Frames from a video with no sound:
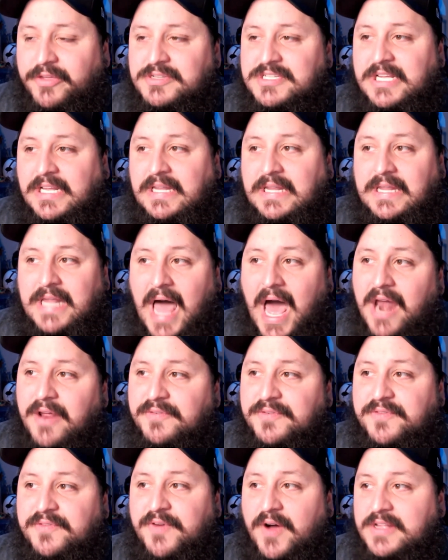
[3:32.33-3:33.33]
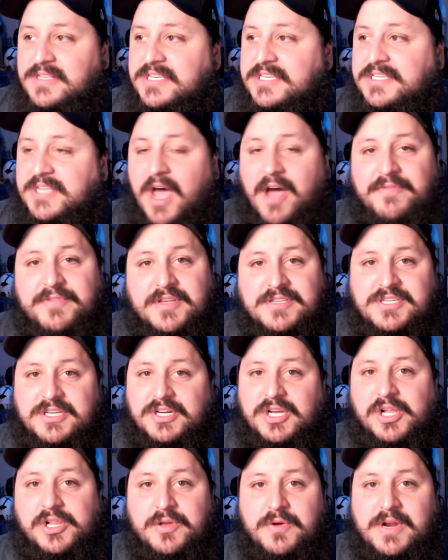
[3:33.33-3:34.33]
There's a lot of fun stuff that's
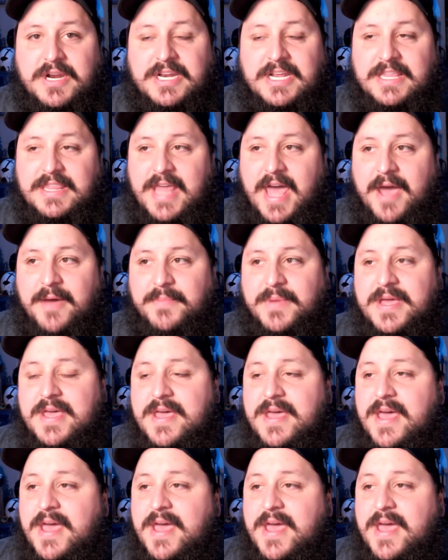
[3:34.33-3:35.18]
included in them.